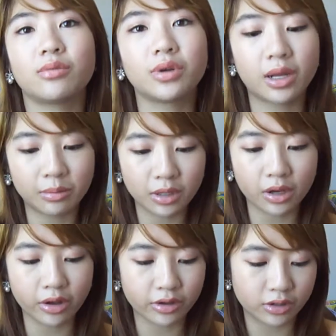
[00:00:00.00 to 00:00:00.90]
when I'm in
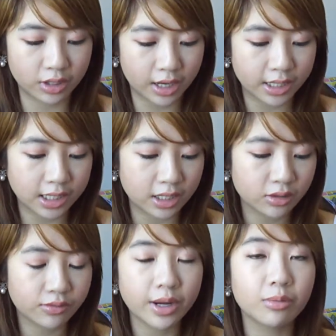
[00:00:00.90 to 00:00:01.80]
college like I tend
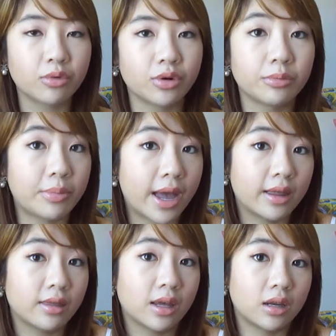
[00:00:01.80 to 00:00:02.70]
to write more in
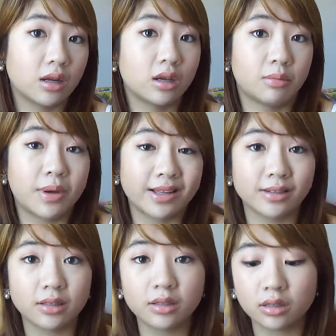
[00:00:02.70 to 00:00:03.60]
pen than in
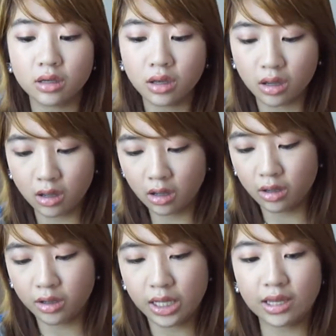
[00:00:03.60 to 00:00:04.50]
pencil
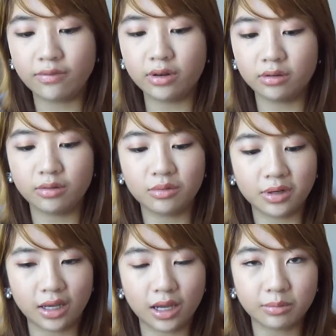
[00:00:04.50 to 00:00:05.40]
even
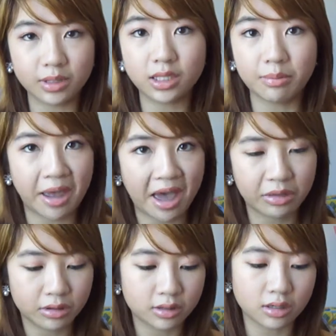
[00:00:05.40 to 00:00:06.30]
when it comes to
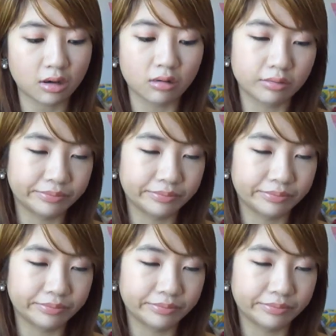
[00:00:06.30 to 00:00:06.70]
math so